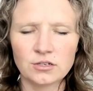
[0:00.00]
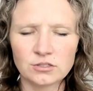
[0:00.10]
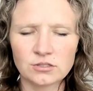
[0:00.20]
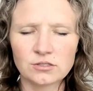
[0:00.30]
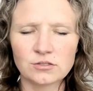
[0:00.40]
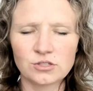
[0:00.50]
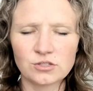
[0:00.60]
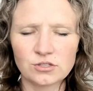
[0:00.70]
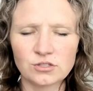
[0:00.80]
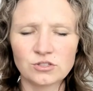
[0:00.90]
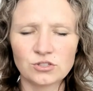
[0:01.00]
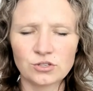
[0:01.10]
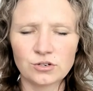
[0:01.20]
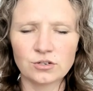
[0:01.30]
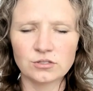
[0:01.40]
just
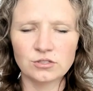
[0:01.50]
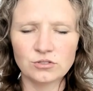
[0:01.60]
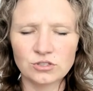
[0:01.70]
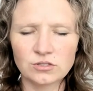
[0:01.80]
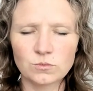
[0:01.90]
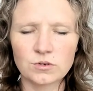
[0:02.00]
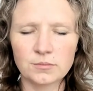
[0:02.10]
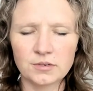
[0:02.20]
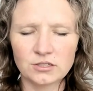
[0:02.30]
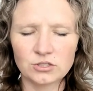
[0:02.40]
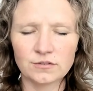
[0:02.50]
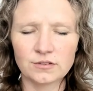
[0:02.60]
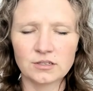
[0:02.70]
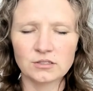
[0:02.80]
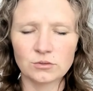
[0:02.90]
concerned, you just want to make sure
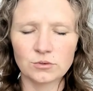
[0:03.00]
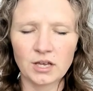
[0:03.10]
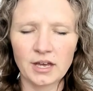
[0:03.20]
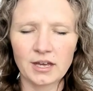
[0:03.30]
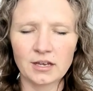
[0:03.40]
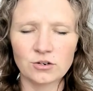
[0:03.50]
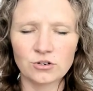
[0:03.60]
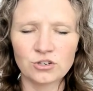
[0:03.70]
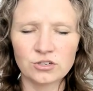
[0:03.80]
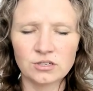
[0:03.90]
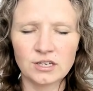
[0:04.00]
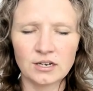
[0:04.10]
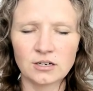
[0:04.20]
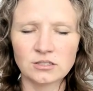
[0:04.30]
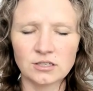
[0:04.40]
everything's okay, you're a good
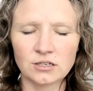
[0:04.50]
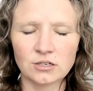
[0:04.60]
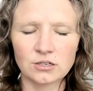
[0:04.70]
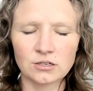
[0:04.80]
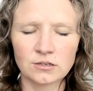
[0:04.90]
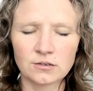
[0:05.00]
caretaker.